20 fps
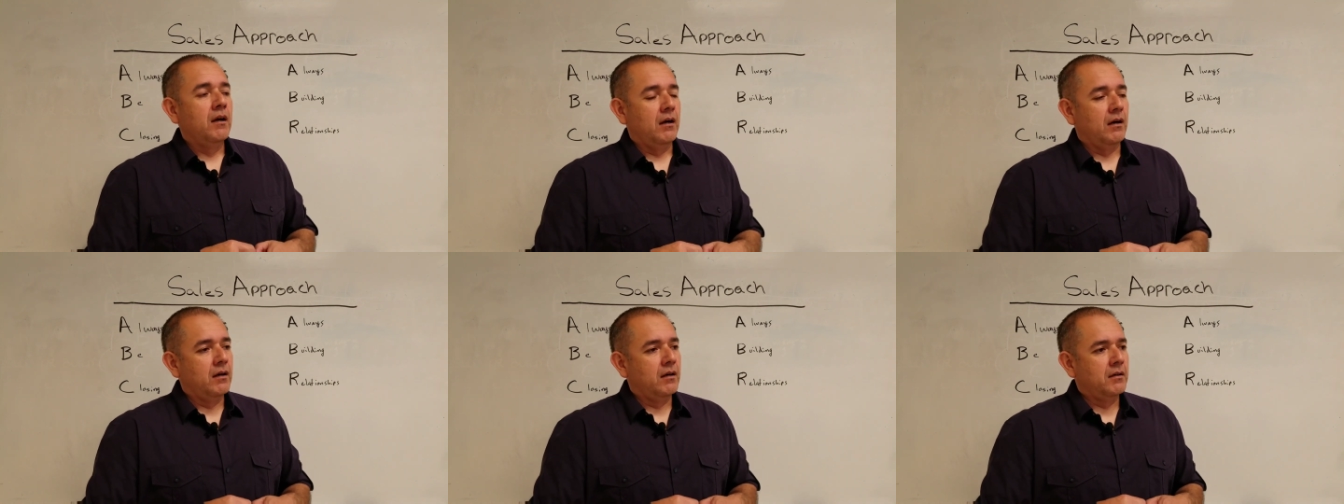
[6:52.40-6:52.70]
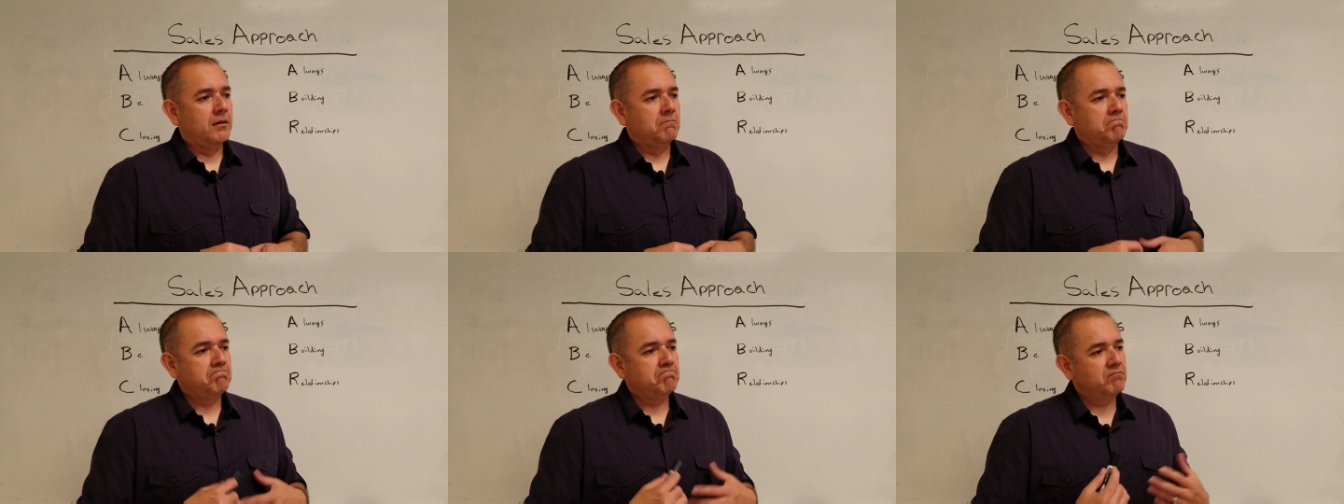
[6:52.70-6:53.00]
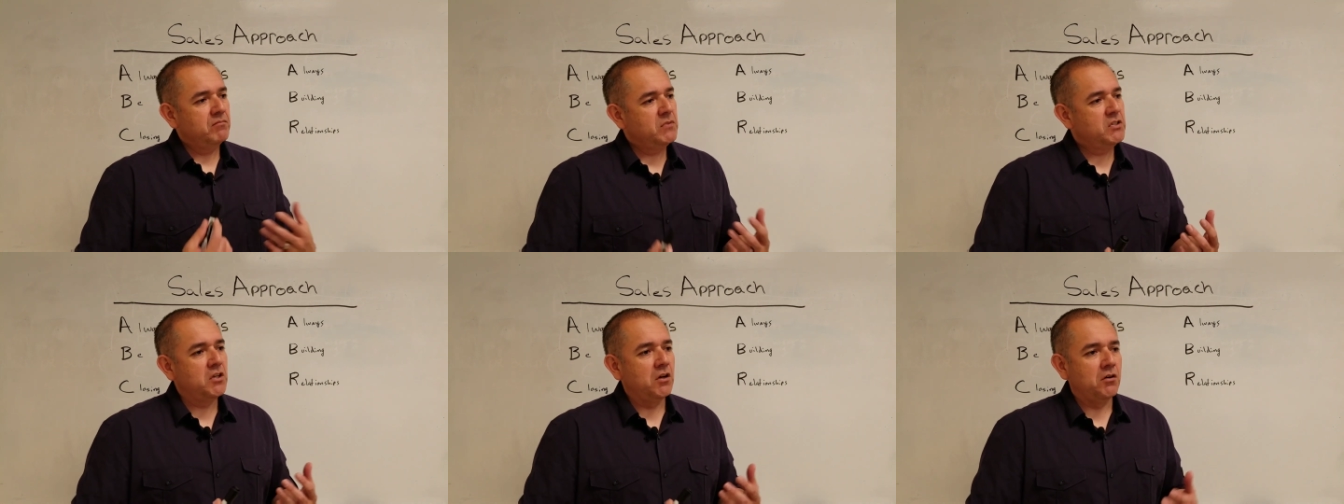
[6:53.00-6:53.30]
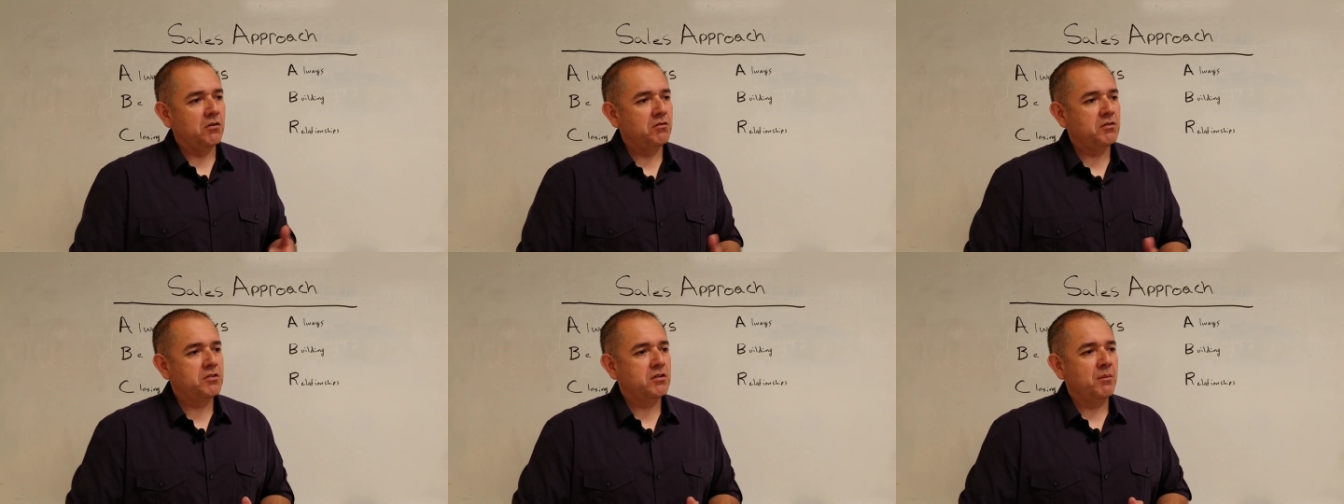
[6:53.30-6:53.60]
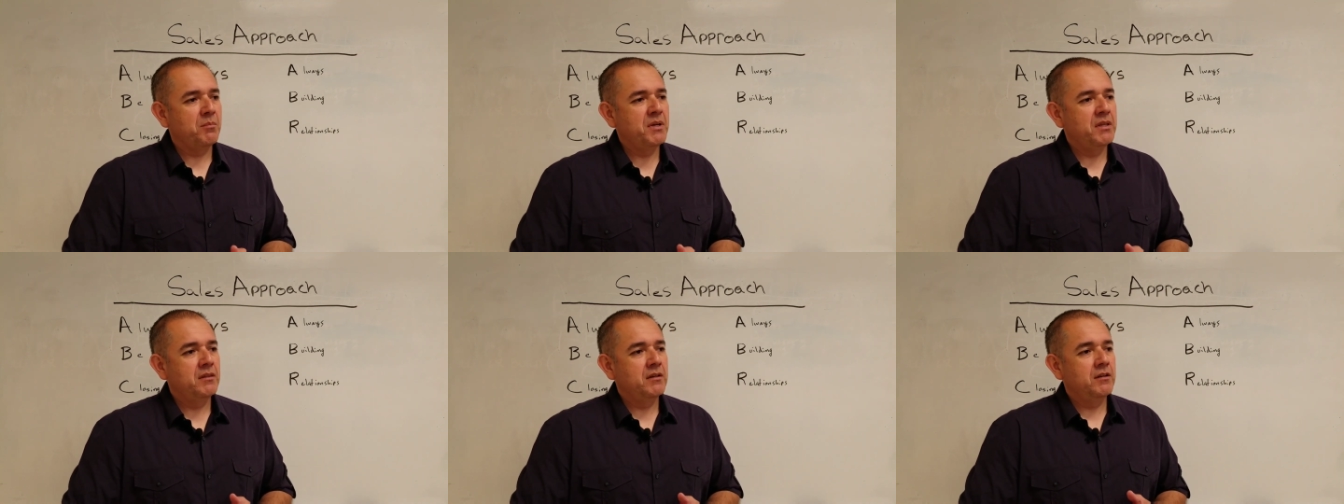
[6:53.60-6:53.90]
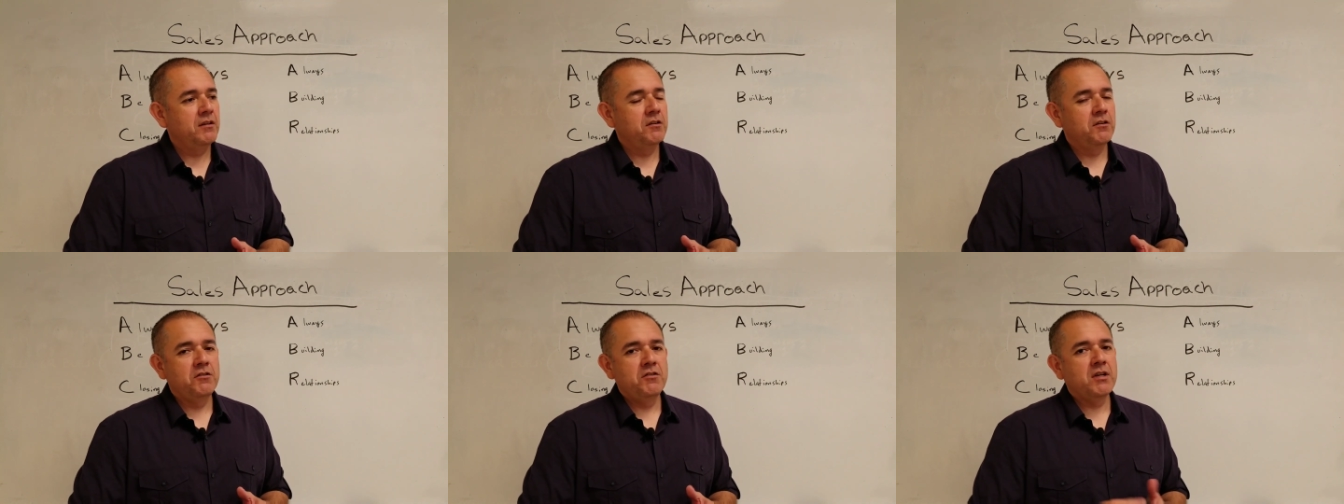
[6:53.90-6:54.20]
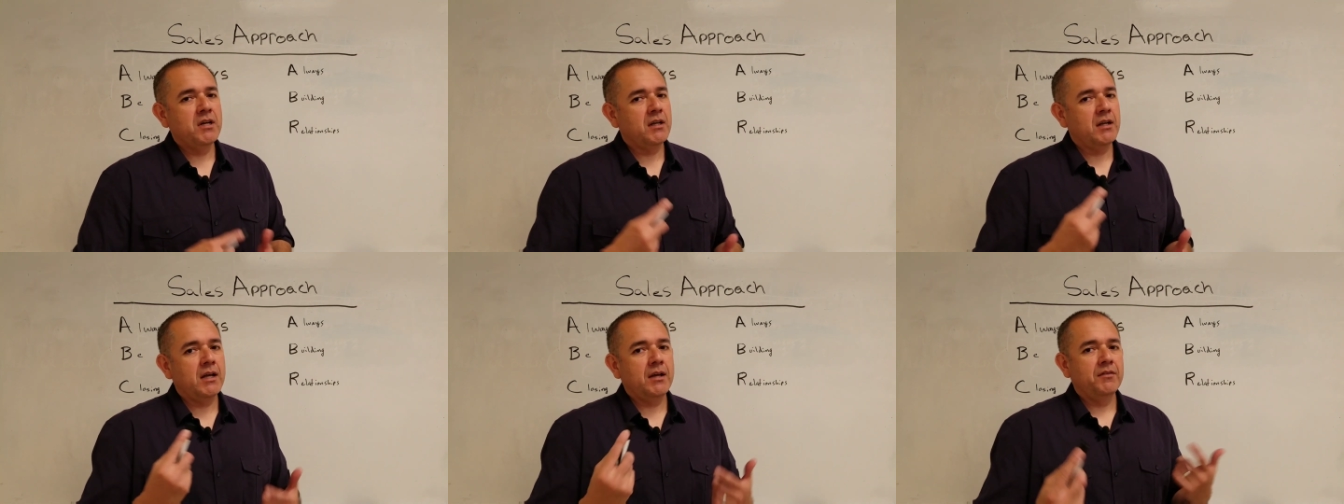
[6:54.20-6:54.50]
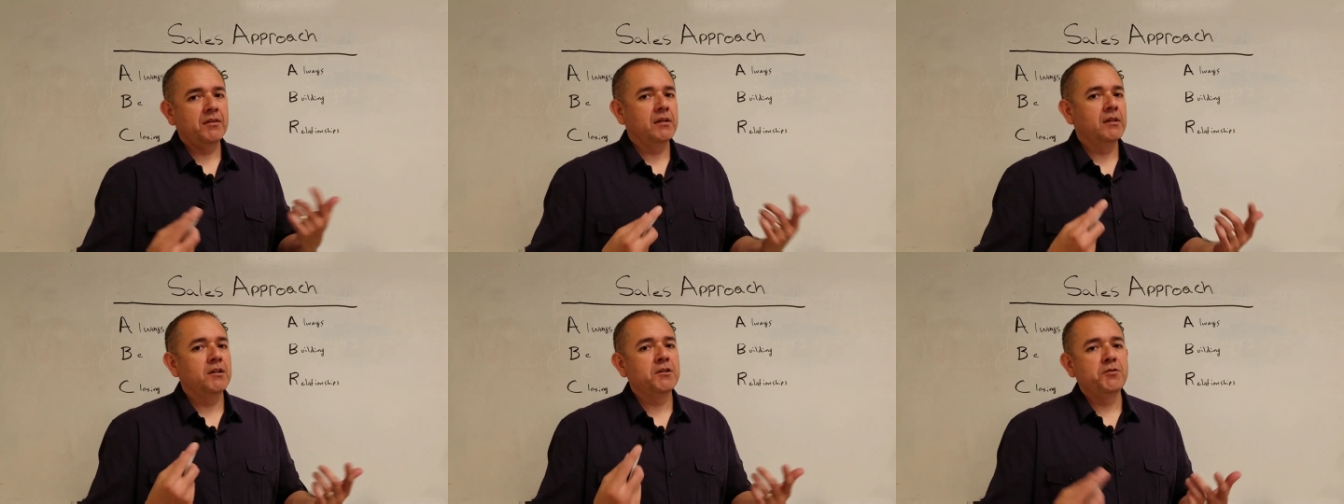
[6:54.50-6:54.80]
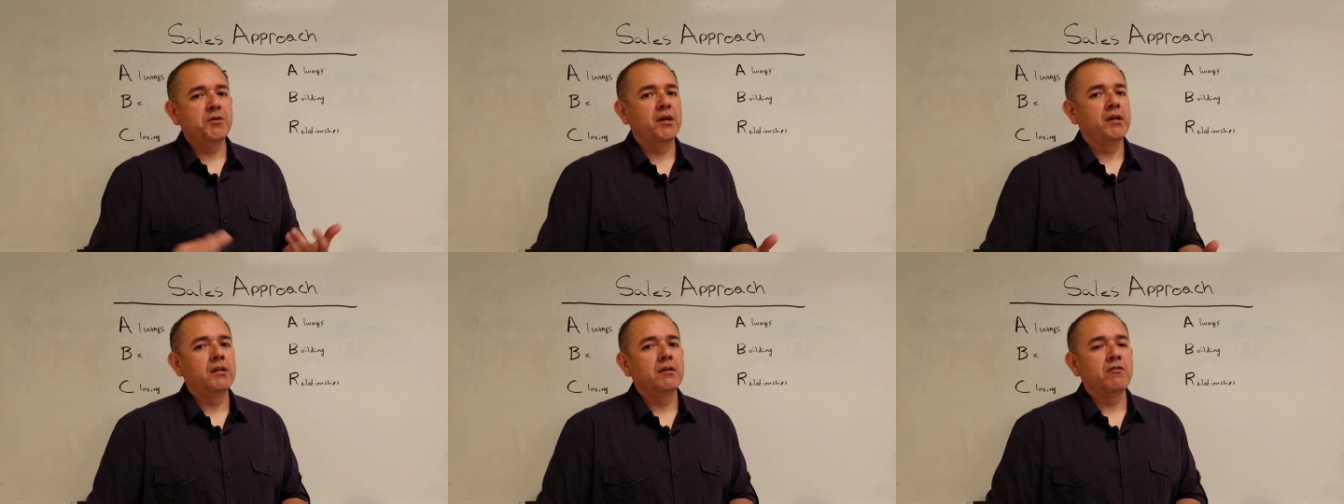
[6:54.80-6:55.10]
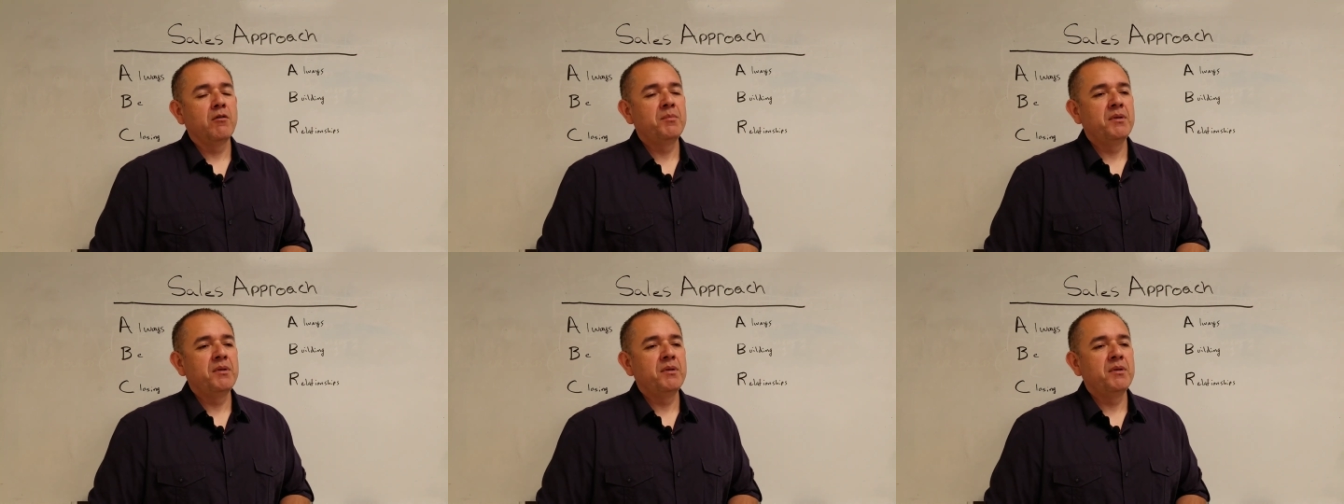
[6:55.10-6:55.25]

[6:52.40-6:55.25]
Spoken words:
So you kind of have to get creative.